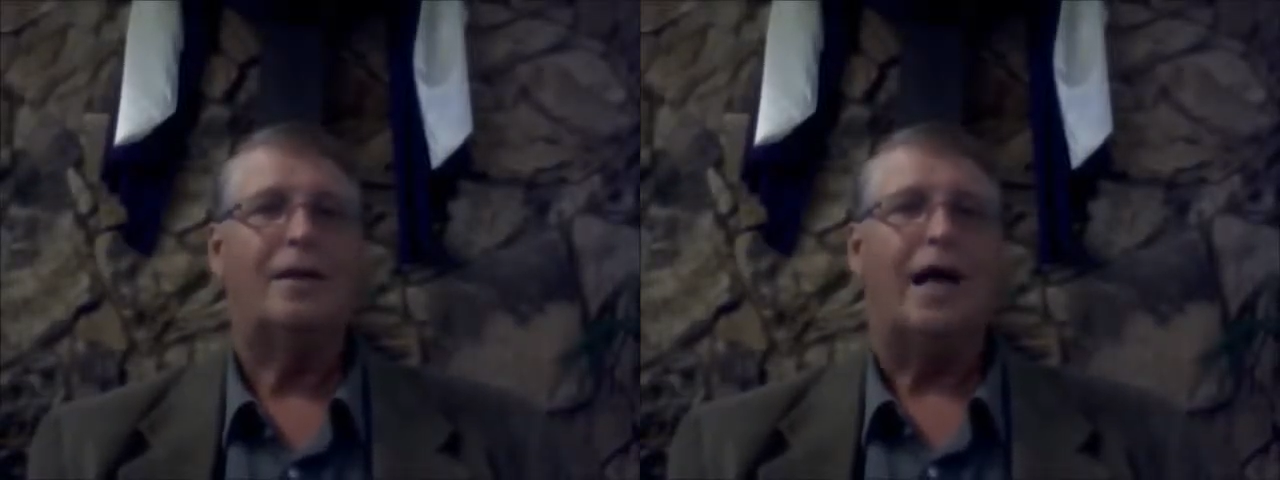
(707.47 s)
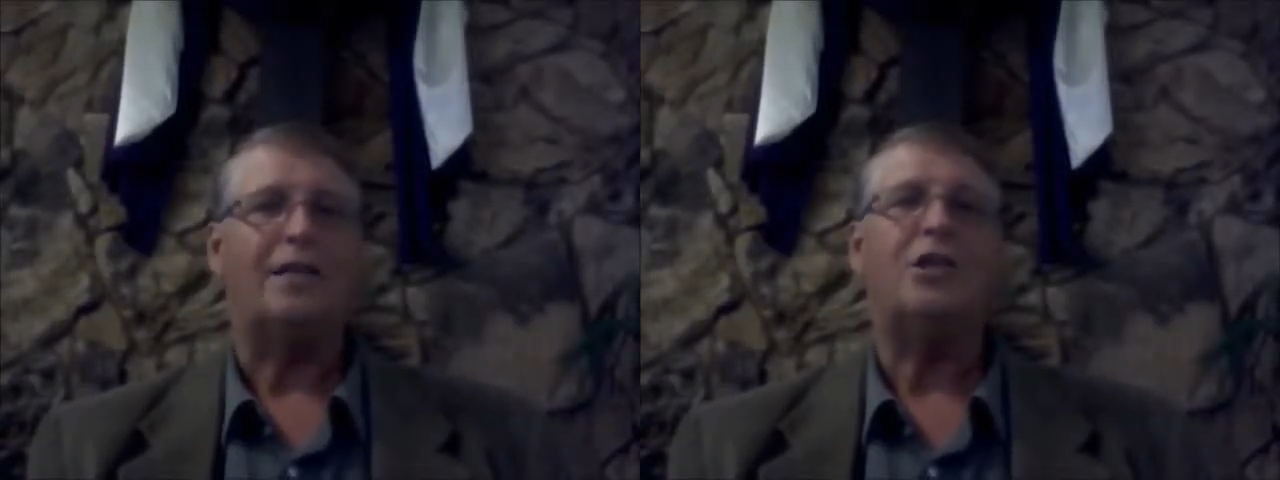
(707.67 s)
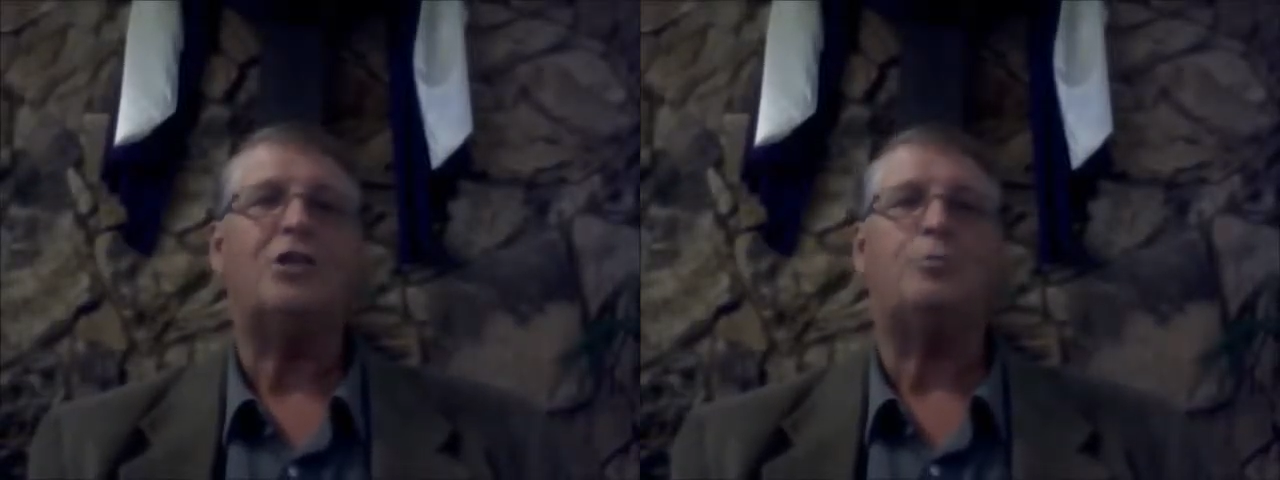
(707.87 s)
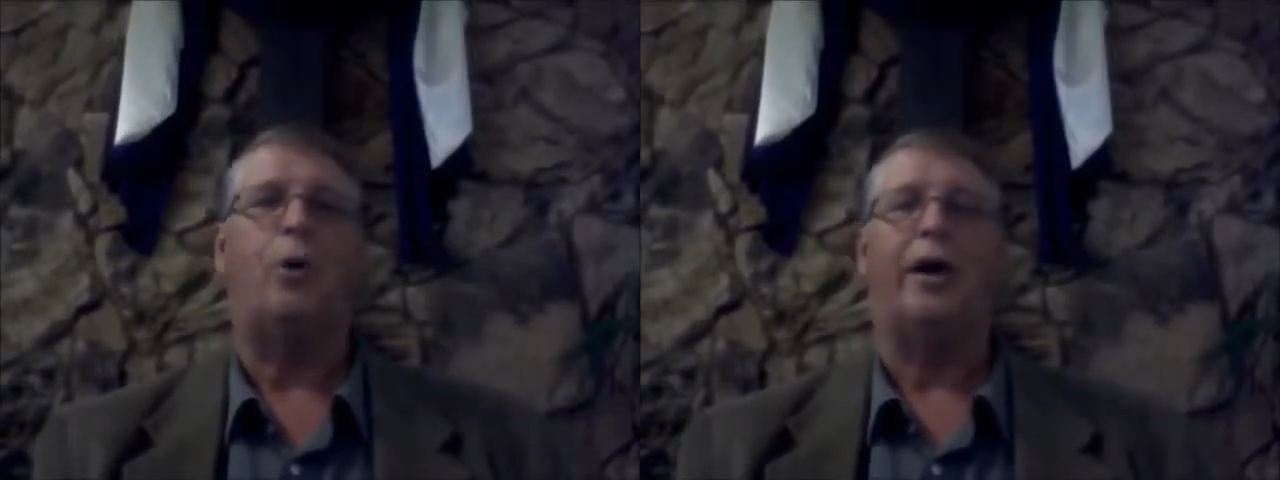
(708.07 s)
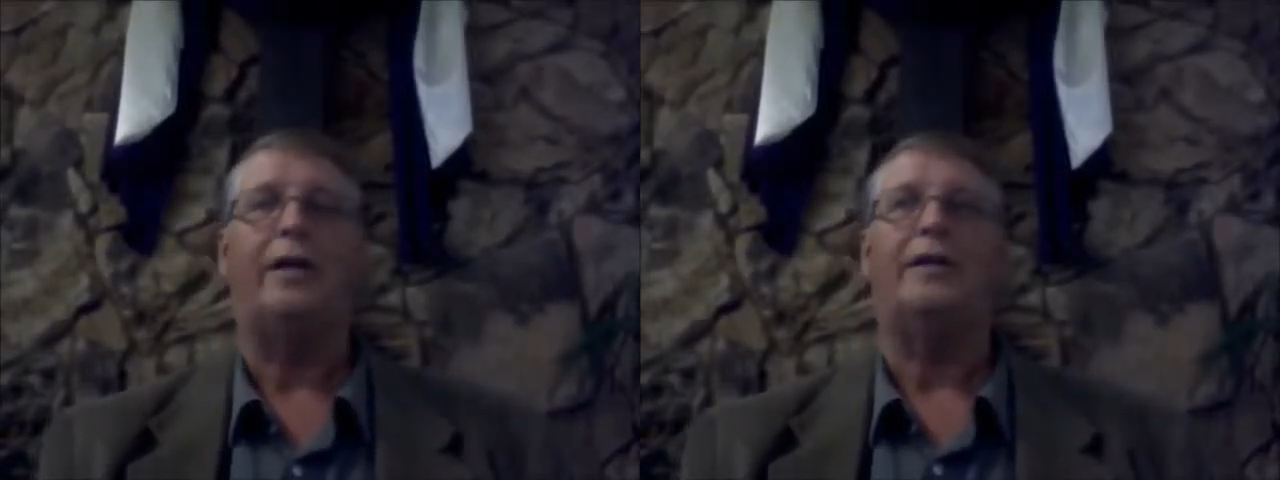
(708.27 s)
At this
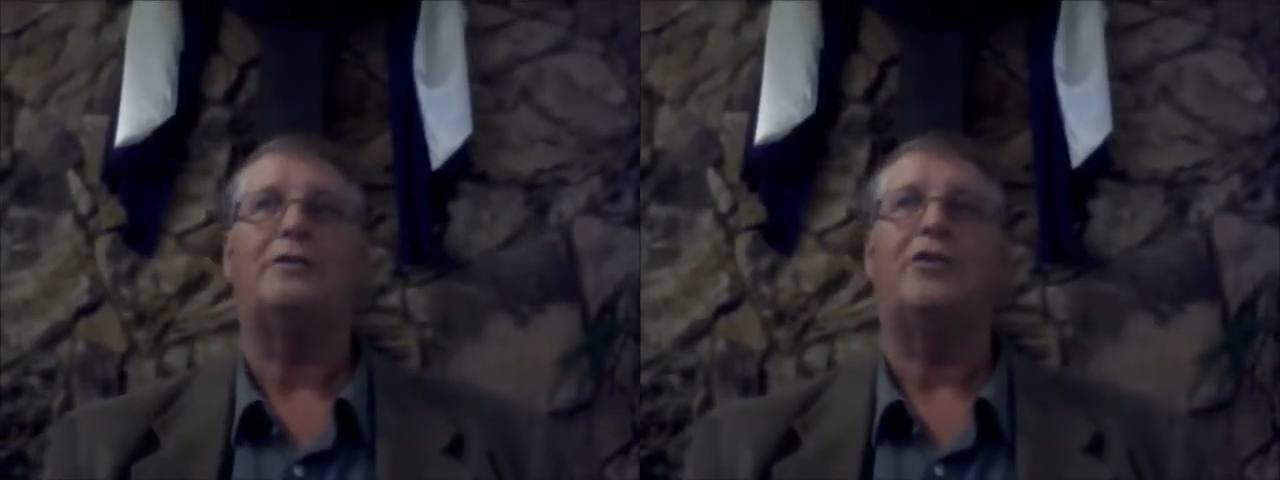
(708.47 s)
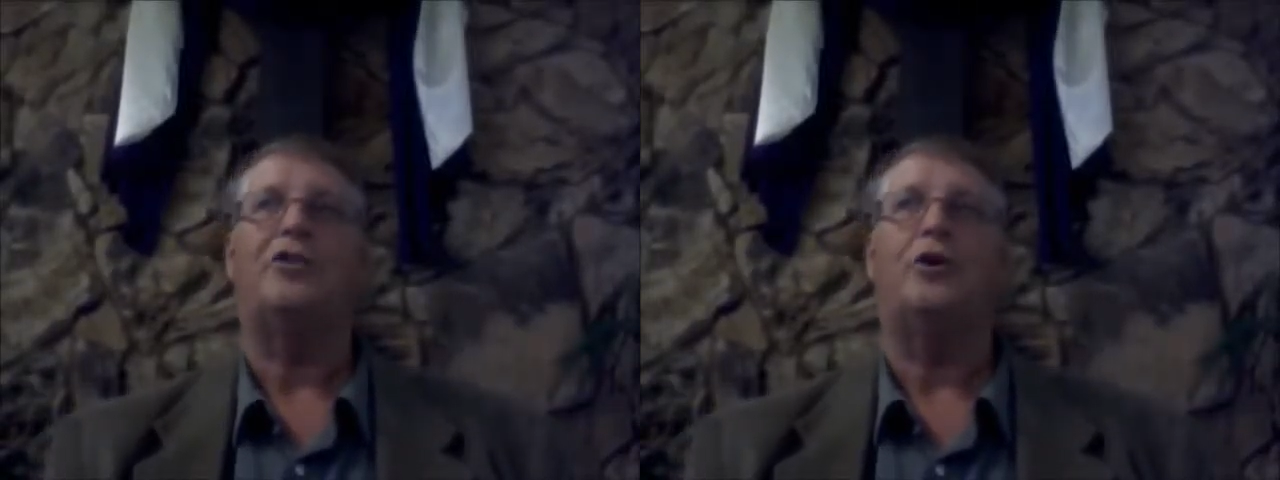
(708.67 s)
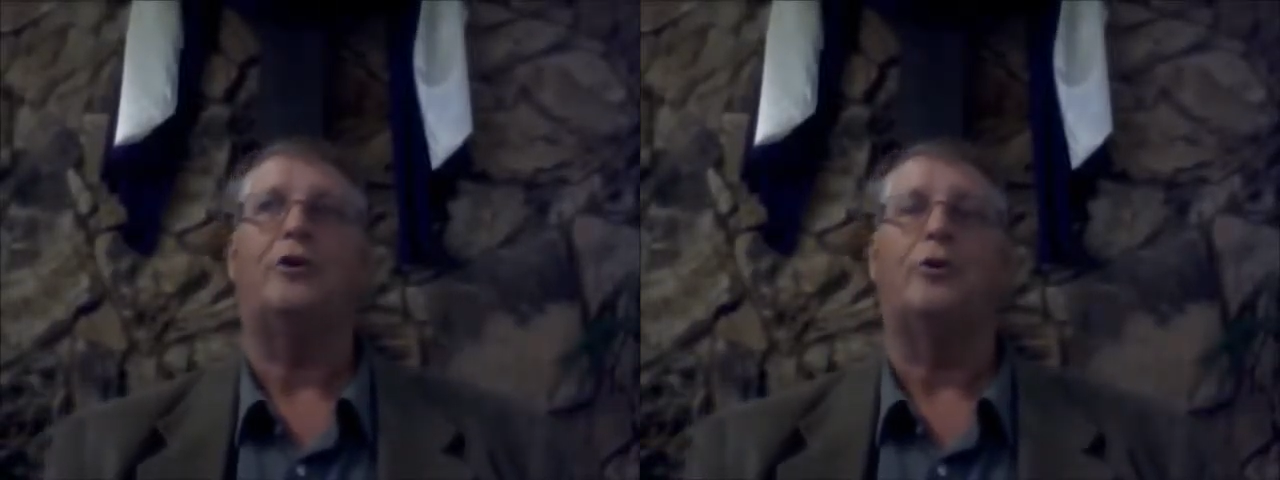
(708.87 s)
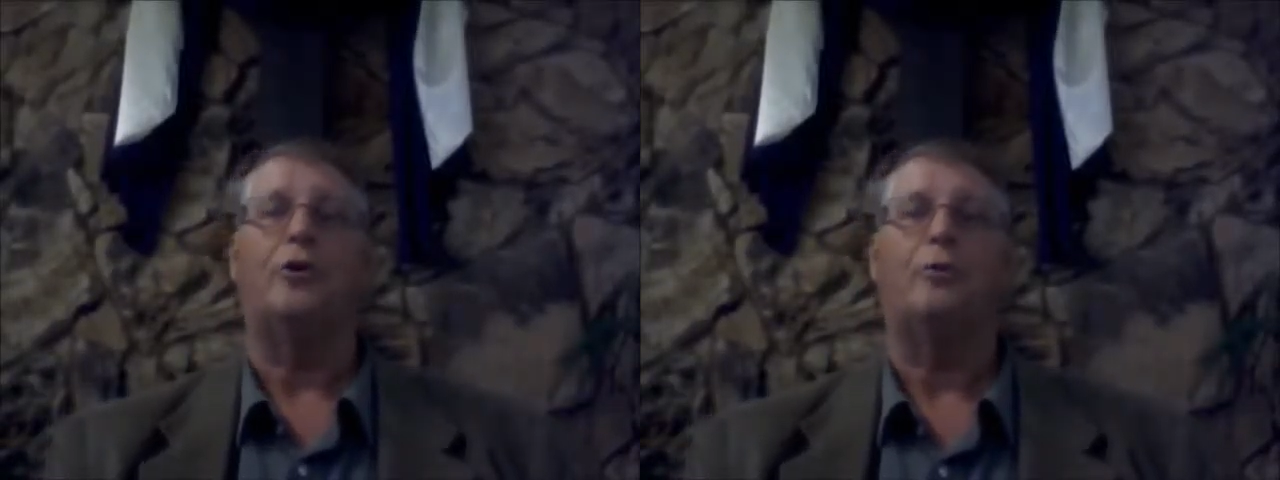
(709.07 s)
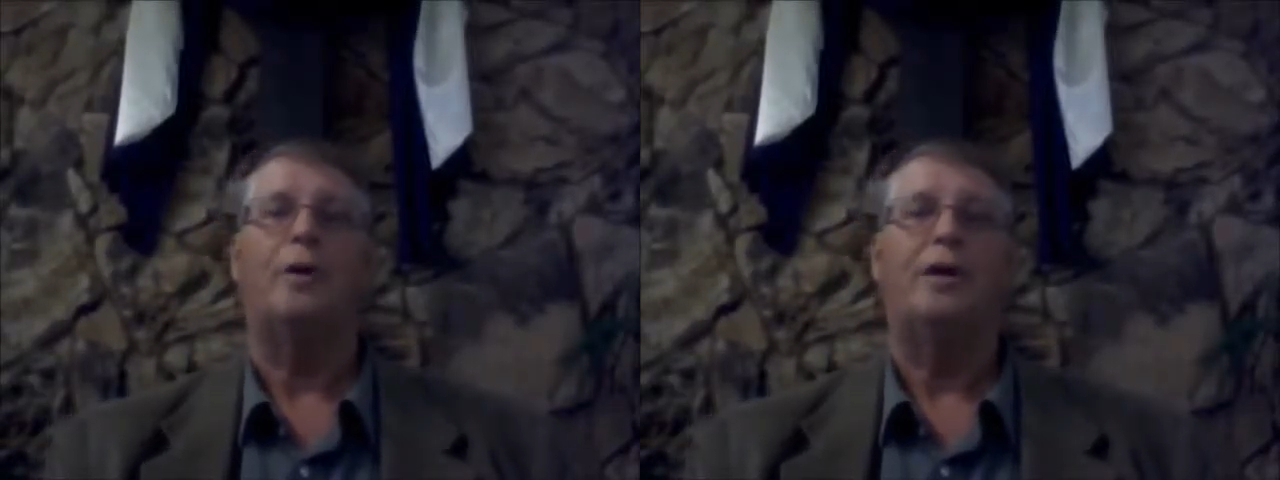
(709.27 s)
point, here's the third
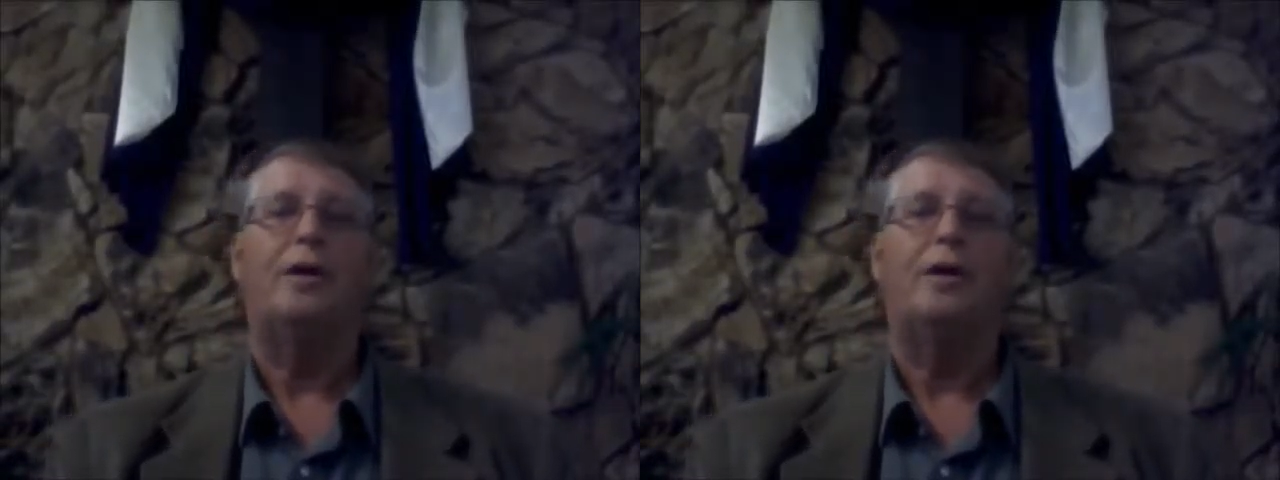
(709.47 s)
group.